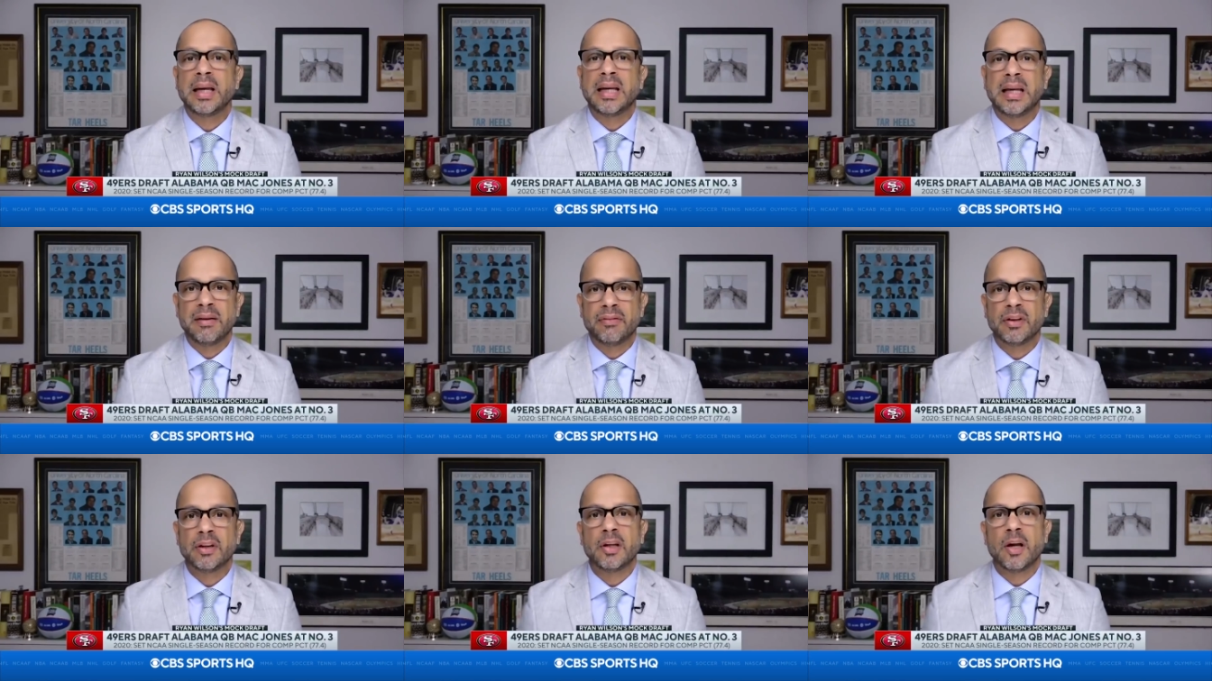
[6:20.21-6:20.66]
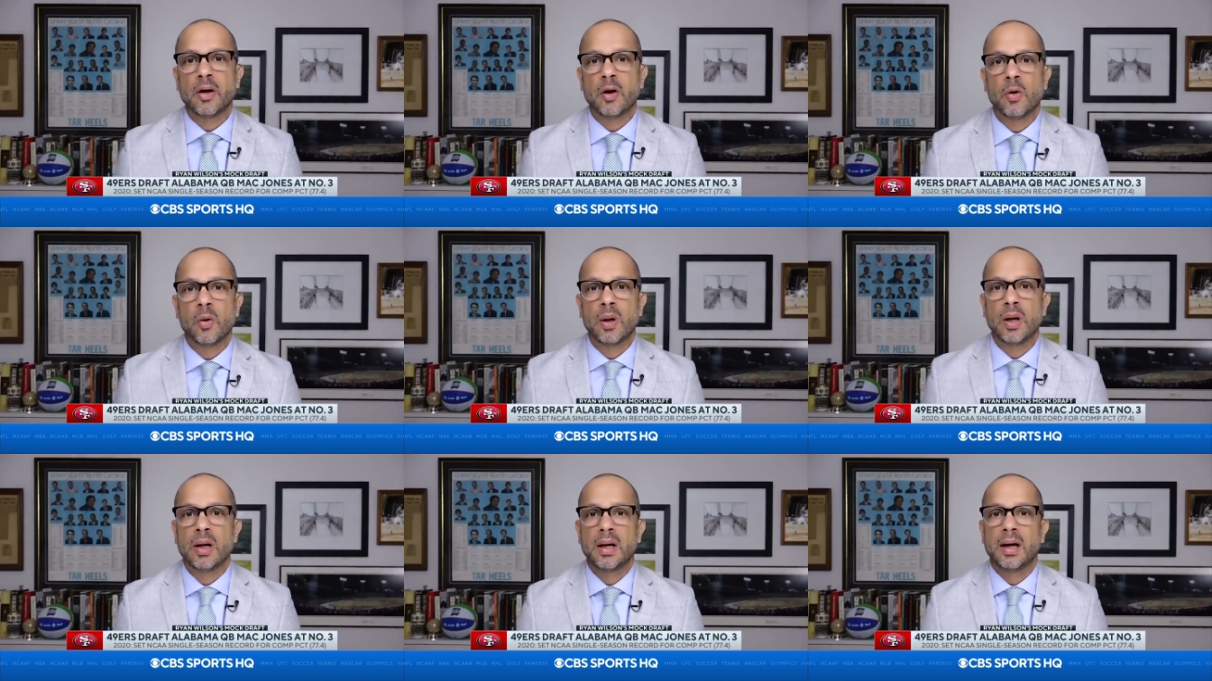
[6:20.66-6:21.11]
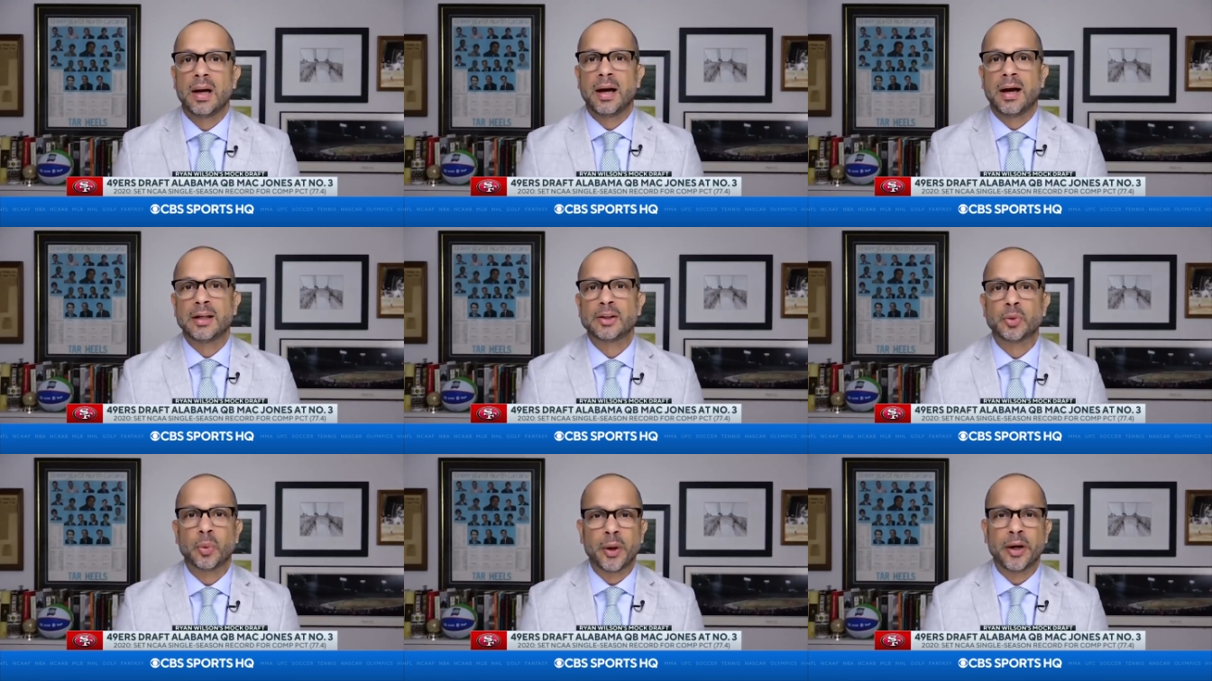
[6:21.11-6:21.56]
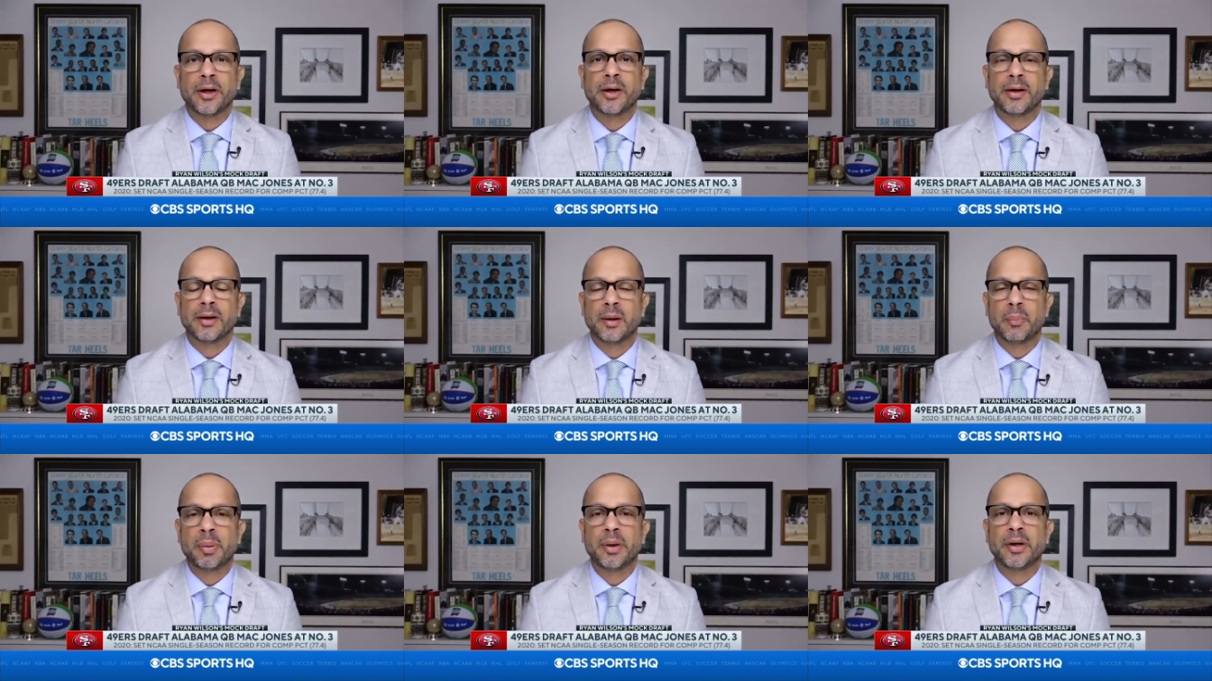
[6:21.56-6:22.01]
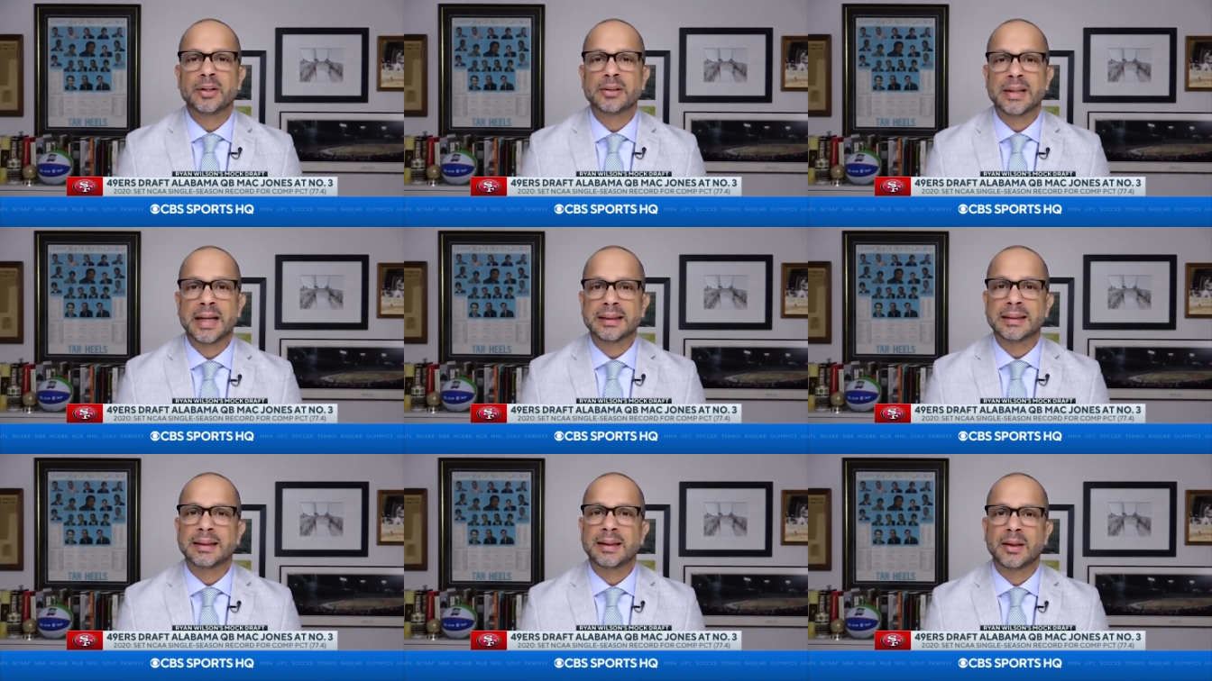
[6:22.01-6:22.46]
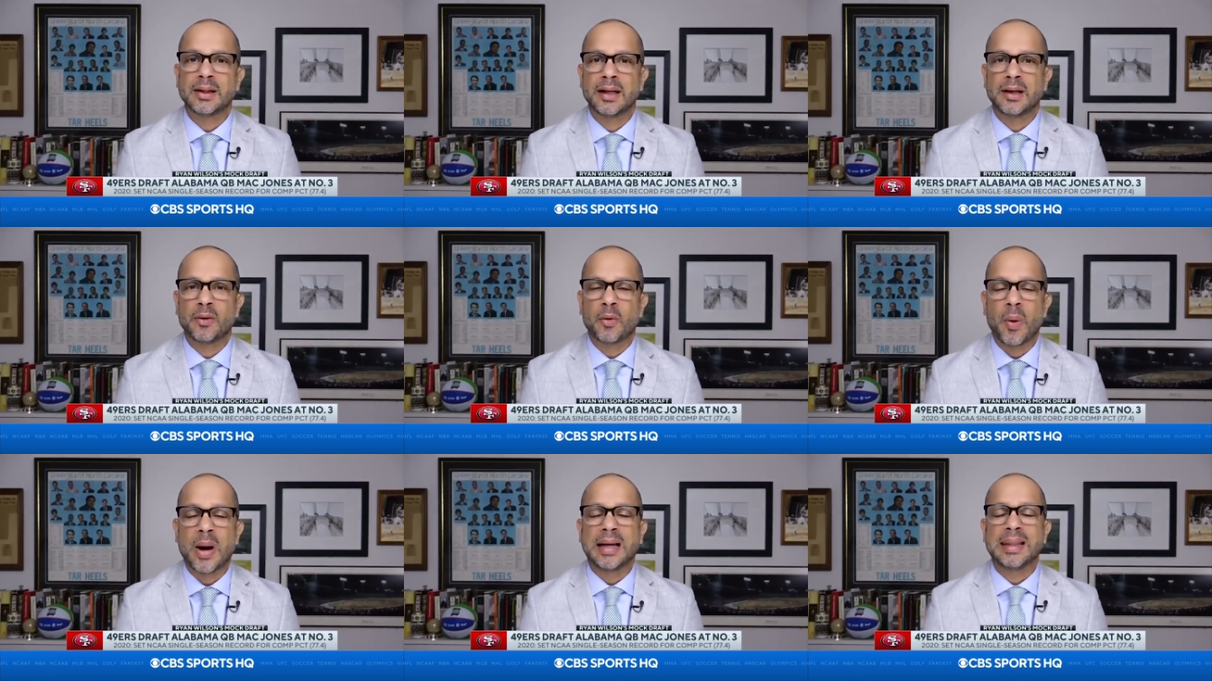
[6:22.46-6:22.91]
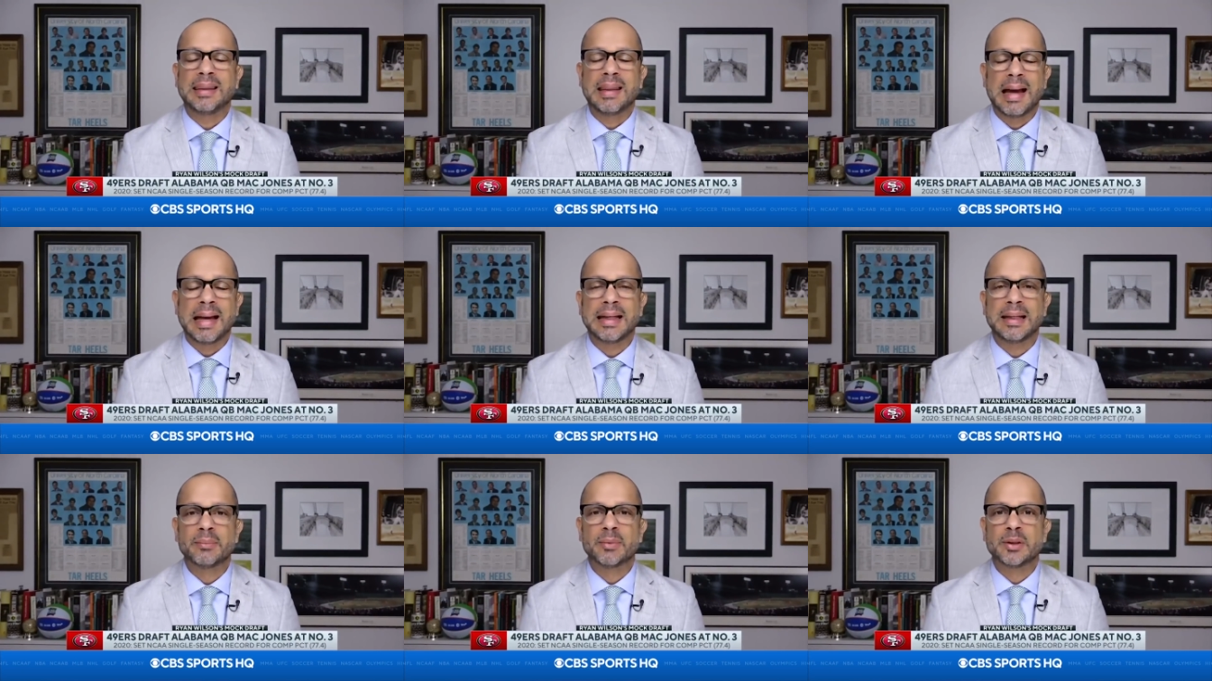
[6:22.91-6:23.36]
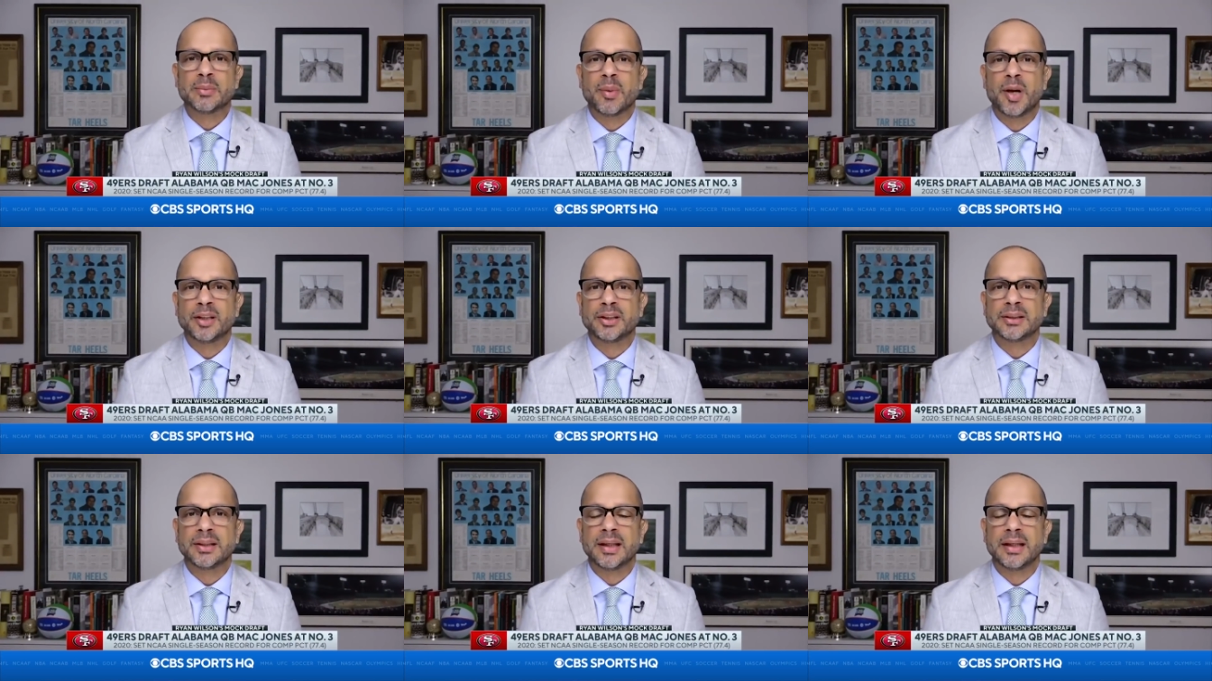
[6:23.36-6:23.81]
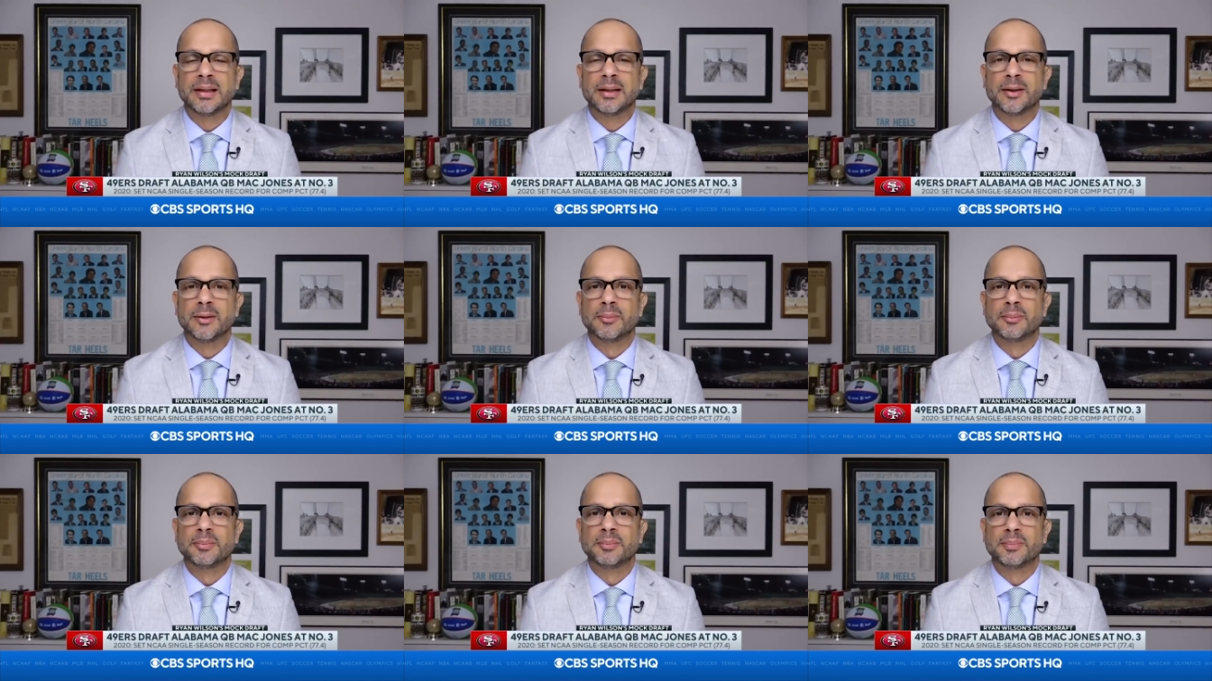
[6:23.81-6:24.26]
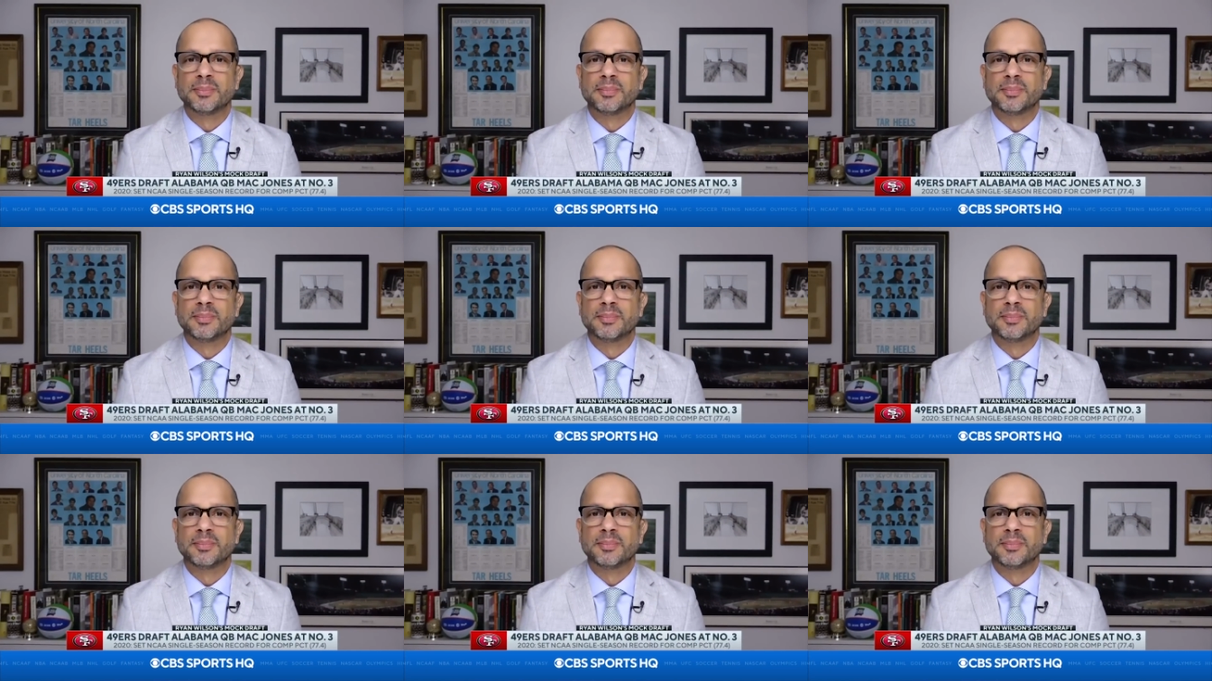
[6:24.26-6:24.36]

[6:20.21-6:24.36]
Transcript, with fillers: even though uh, Twitter appears not to quite like him as much as I do.